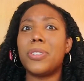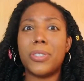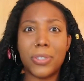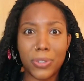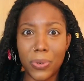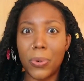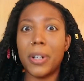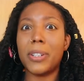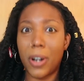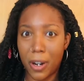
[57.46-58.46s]

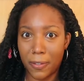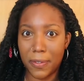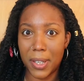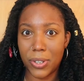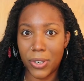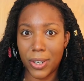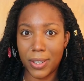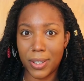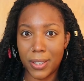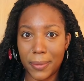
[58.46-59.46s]
distort our
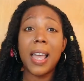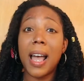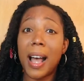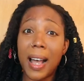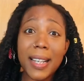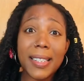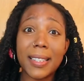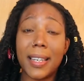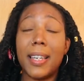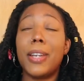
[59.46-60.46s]
features. I
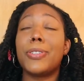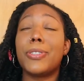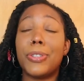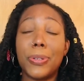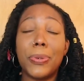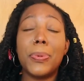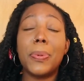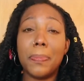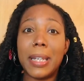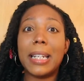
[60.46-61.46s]
see
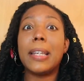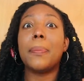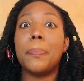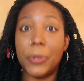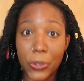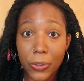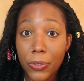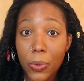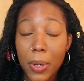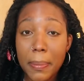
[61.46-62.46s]
too many
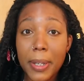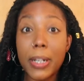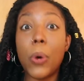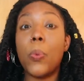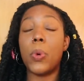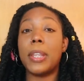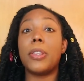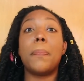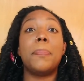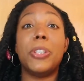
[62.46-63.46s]
beautiful women
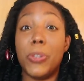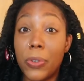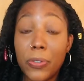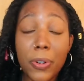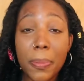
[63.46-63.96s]
with beautiful